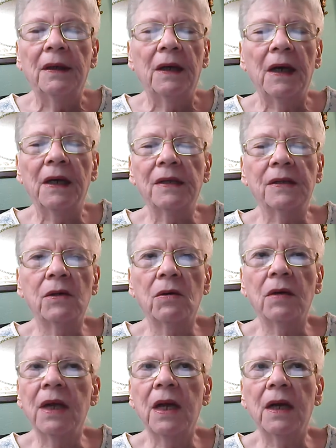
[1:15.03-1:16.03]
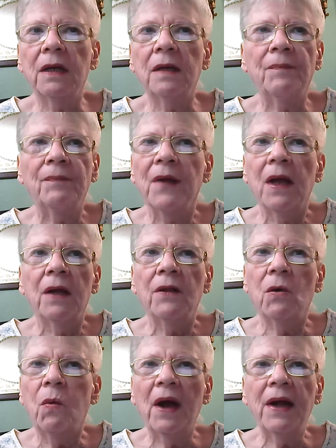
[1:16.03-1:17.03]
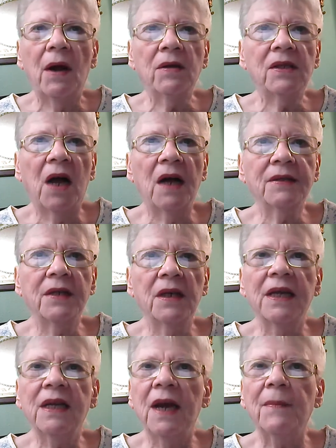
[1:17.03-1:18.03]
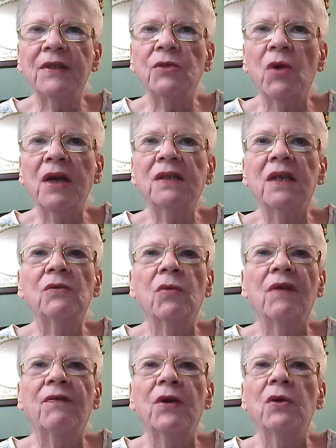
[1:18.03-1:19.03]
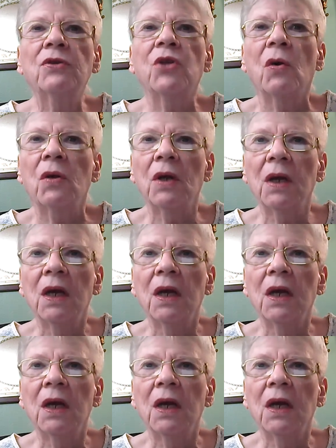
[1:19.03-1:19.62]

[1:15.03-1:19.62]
I just don't get it. The White House constantly demonstrates its refusal